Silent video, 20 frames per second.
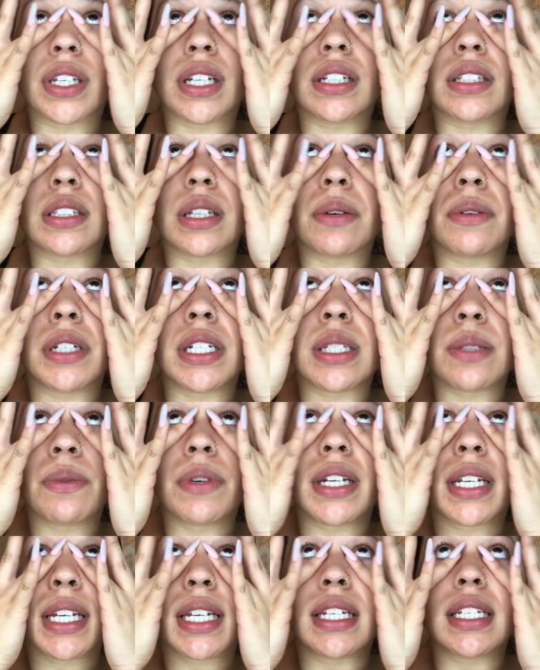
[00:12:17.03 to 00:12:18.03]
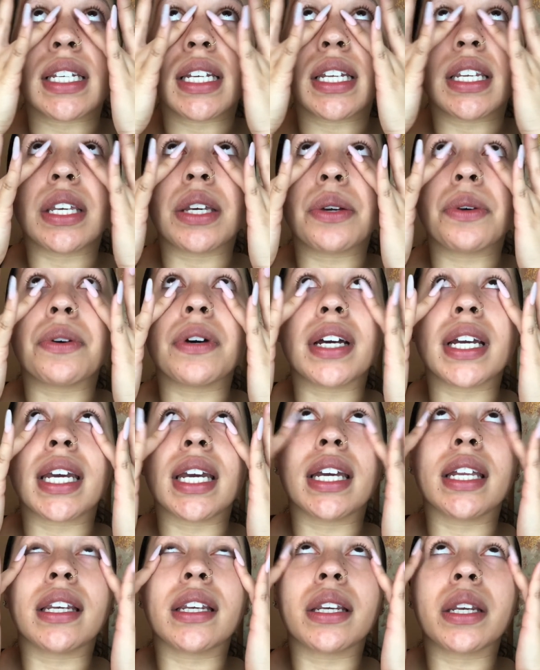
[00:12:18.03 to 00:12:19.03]
So we just want to continue
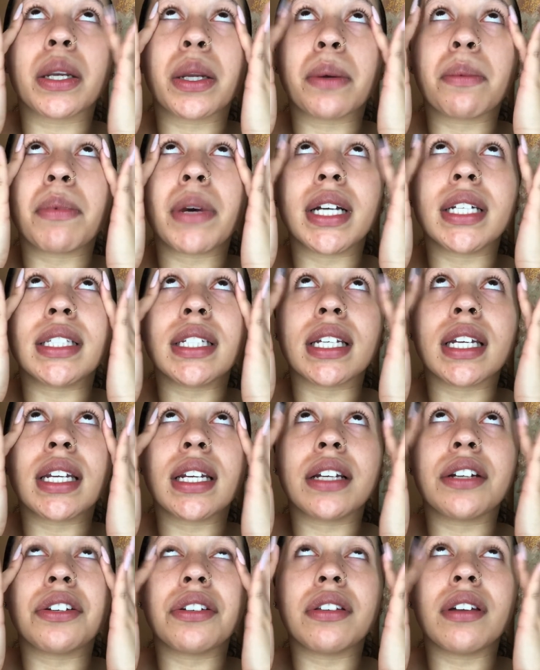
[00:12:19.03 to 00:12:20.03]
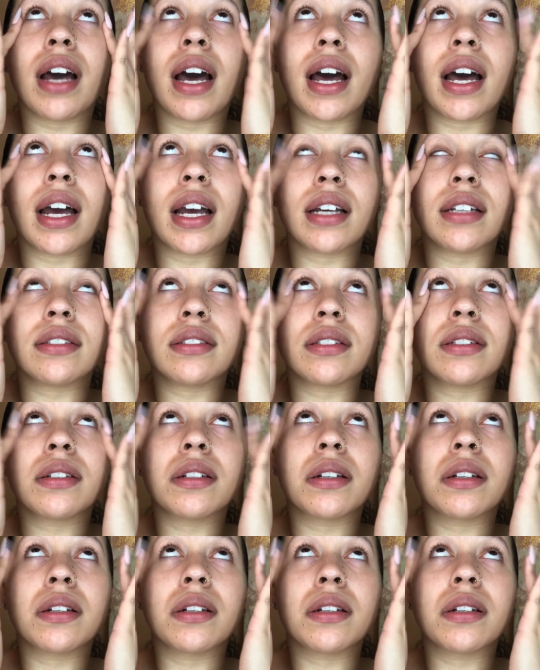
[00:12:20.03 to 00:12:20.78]
again, pressing it under the eyes.